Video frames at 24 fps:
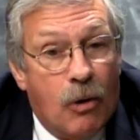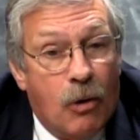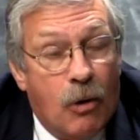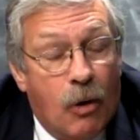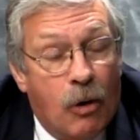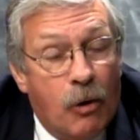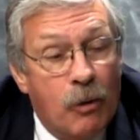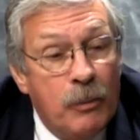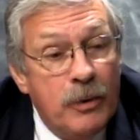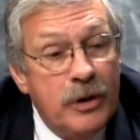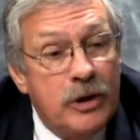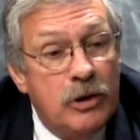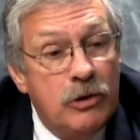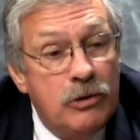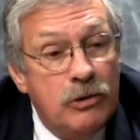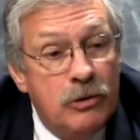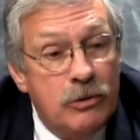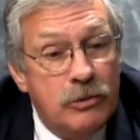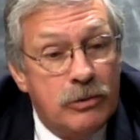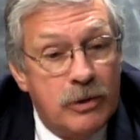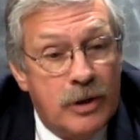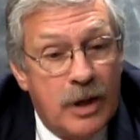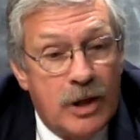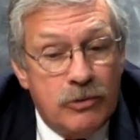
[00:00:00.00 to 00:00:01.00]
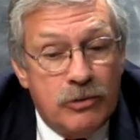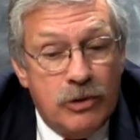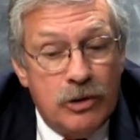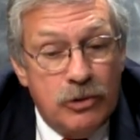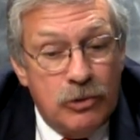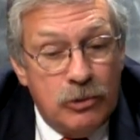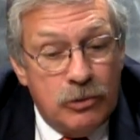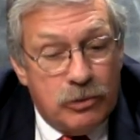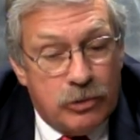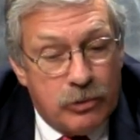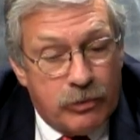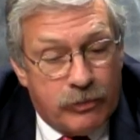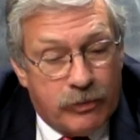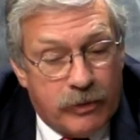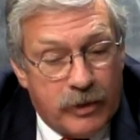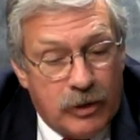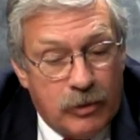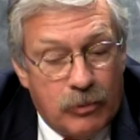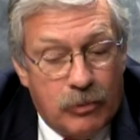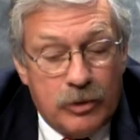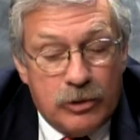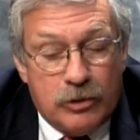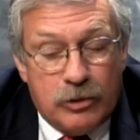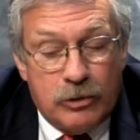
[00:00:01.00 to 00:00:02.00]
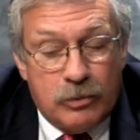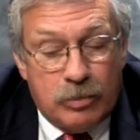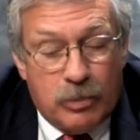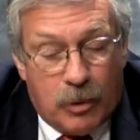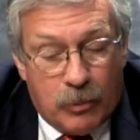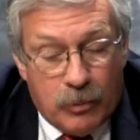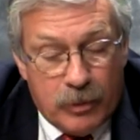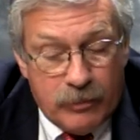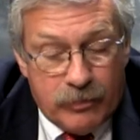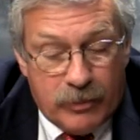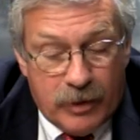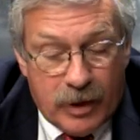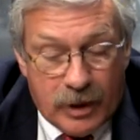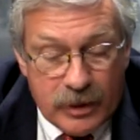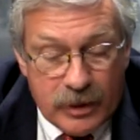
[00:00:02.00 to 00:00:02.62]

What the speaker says: Or we can use it as a user fee, which is what we've done.